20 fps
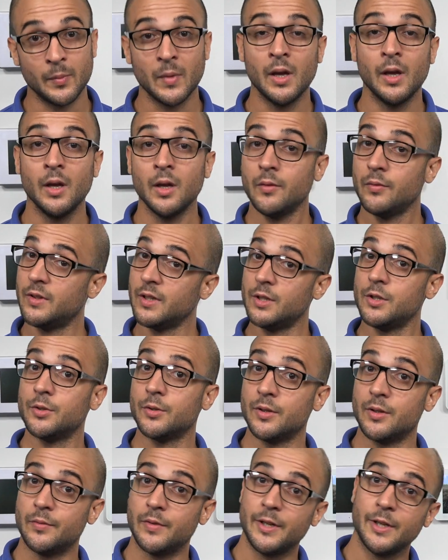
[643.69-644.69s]
If you did
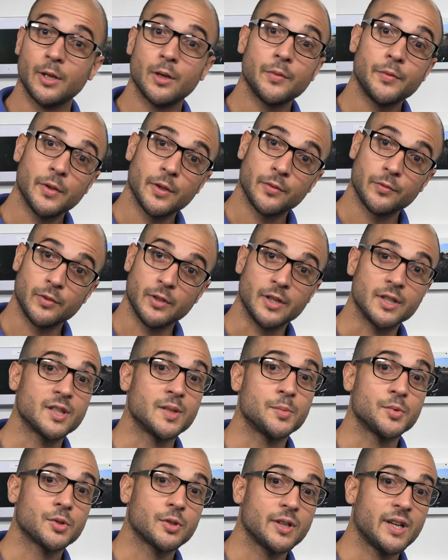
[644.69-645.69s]
enjoy the video, feel free to
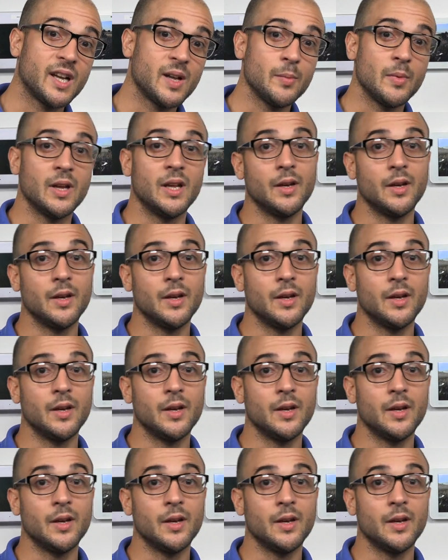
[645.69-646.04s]
subscribe.